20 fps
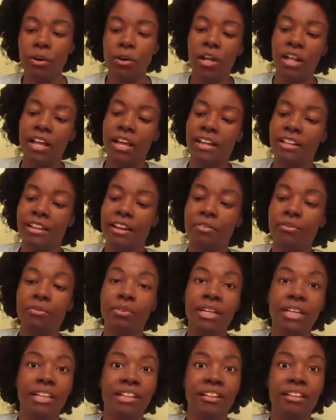oil and I
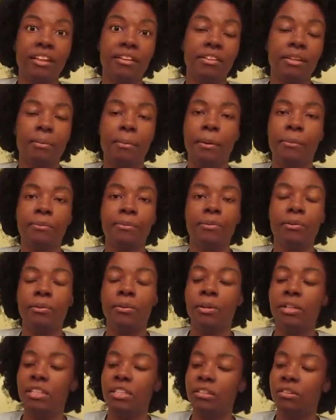really love the peppermint oil.